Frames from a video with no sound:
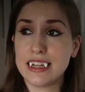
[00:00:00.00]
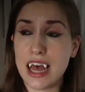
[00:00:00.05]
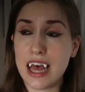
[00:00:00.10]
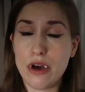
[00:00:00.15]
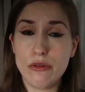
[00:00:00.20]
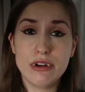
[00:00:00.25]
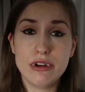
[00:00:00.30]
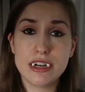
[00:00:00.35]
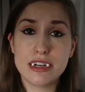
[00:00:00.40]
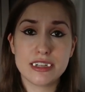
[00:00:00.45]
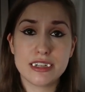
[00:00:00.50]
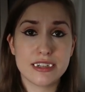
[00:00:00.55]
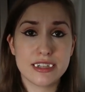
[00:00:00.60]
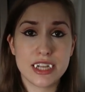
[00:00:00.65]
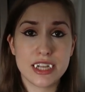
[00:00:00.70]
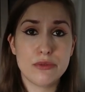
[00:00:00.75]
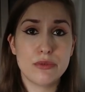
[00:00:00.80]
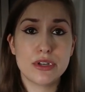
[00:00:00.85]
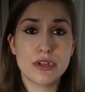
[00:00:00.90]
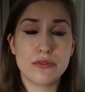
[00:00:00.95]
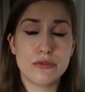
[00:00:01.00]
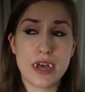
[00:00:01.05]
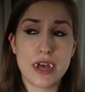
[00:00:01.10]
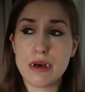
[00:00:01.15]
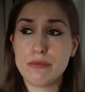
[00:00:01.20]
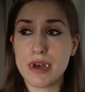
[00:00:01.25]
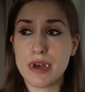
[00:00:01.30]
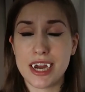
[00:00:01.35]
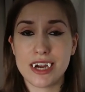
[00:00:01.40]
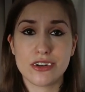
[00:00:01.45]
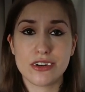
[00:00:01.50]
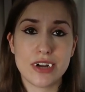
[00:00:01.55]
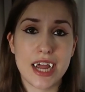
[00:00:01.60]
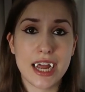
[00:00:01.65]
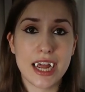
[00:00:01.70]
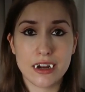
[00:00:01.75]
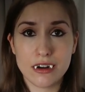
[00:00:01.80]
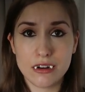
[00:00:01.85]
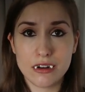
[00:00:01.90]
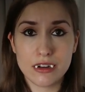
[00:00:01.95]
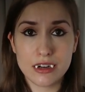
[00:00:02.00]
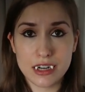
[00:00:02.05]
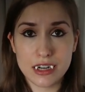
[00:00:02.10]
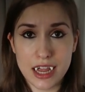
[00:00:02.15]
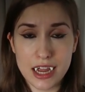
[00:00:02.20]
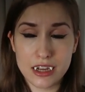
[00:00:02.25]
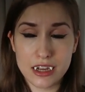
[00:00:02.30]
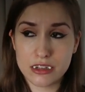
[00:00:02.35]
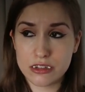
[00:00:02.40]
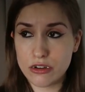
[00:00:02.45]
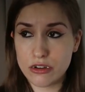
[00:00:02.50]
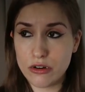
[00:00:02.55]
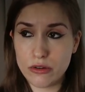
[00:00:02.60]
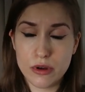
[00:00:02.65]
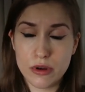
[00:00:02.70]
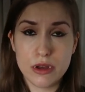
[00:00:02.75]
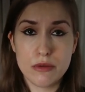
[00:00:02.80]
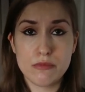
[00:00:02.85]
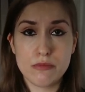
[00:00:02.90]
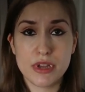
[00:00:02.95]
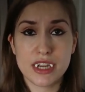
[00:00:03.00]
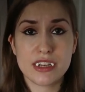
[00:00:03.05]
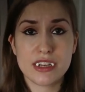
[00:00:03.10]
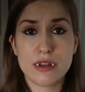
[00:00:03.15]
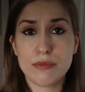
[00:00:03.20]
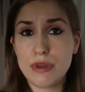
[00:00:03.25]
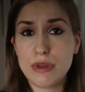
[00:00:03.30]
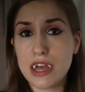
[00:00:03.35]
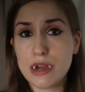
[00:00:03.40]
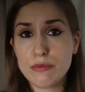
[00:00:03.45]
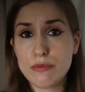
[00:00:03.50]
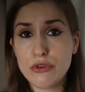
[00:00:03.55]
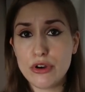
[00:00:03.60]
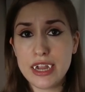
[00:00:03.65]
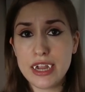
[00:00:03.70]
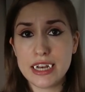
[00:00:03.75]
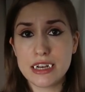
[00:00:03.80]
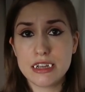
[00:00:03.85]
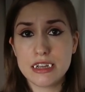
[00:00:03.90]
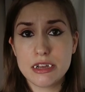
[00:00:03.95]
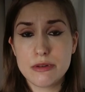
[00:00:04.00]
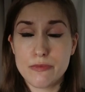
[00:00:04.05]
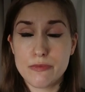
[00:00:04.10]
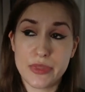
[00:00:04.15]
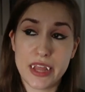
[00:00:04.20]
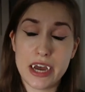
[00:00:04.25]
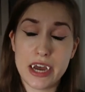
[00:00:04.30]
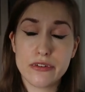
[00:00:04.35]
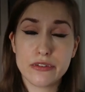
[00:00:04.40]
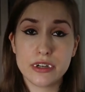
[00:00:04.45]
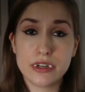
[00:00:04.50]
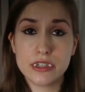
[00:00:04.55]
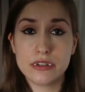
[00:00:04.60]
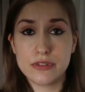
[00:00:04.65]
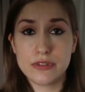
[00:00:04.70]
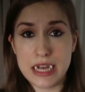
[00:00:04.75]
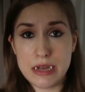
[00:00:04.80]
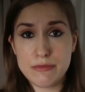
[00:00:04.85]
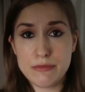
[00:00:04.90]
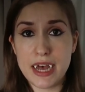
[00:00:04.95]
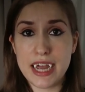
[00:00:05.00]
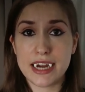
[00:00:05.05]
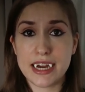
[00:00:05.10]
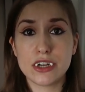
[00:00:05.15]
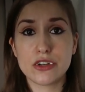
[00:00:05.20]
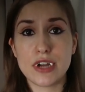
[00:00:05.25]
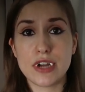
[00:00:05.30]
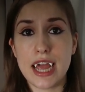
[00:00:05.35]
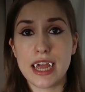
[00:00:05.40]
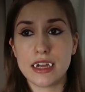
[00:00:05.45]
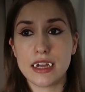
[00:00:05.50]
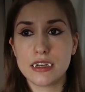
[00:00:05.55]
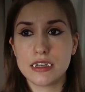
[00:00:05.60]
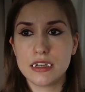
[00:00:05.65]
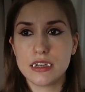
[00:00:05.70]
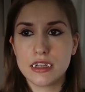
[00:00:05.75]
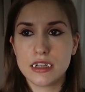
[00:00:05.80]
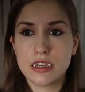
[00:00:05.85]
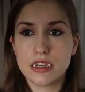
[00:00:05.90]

I wanted to see what a vampire dragon looked like, so picked up Loch Mooin. Now I've got a vampire dragon.